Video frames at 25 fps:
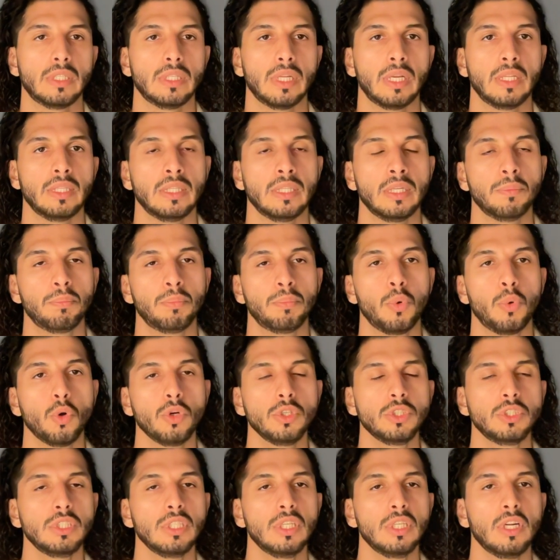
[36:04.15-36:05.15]
And the
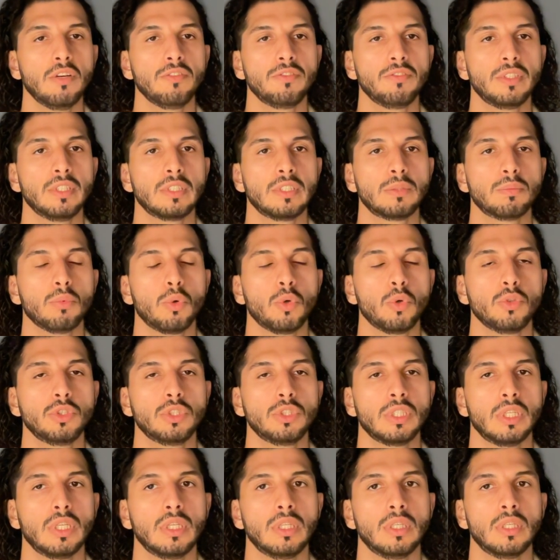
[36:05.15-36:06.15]
portion of this
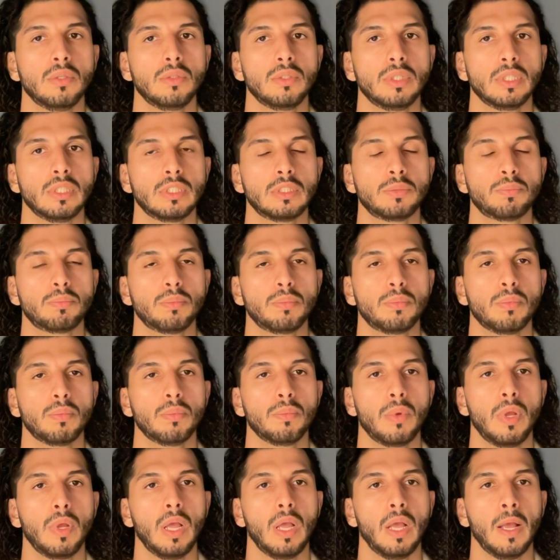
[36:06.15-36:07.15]
motion, this
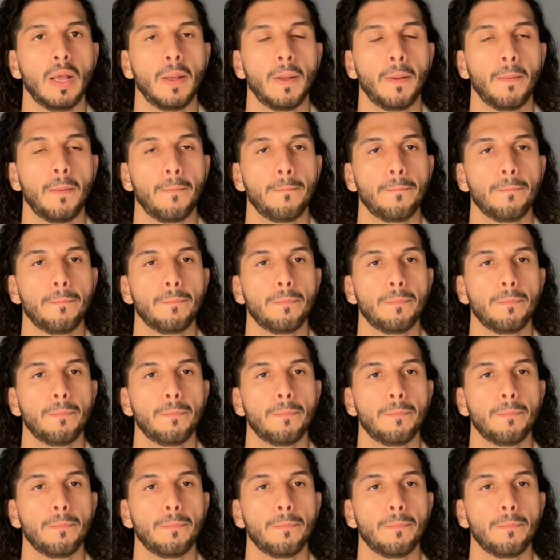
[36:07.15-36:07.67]
um,